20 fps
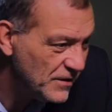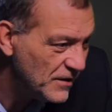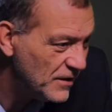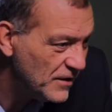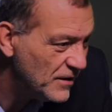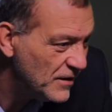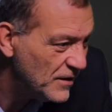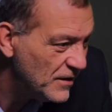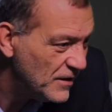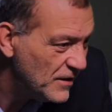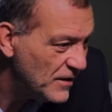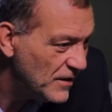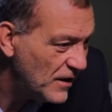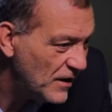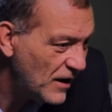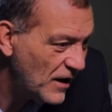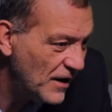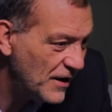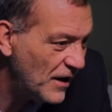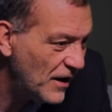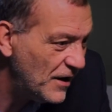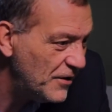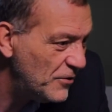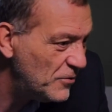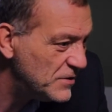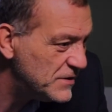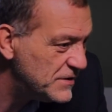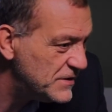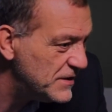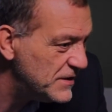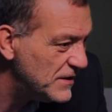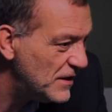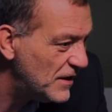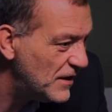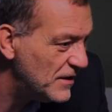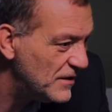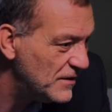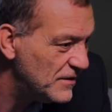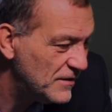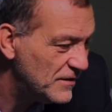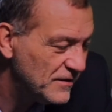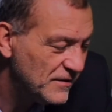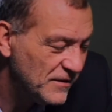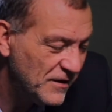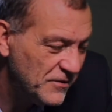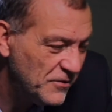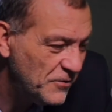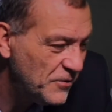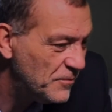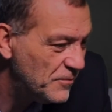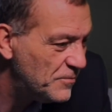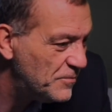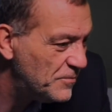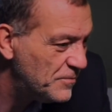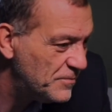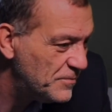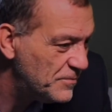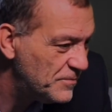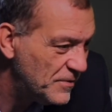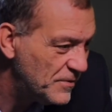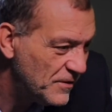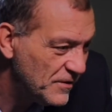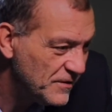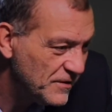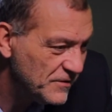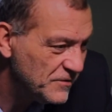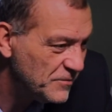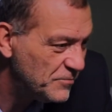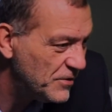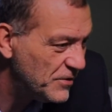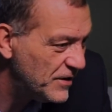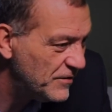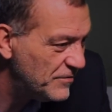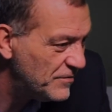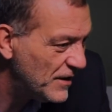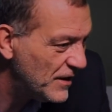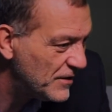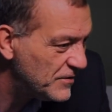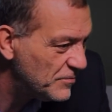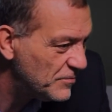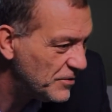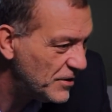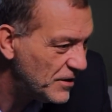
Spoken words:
I don't see. I know there's a Brady factor, but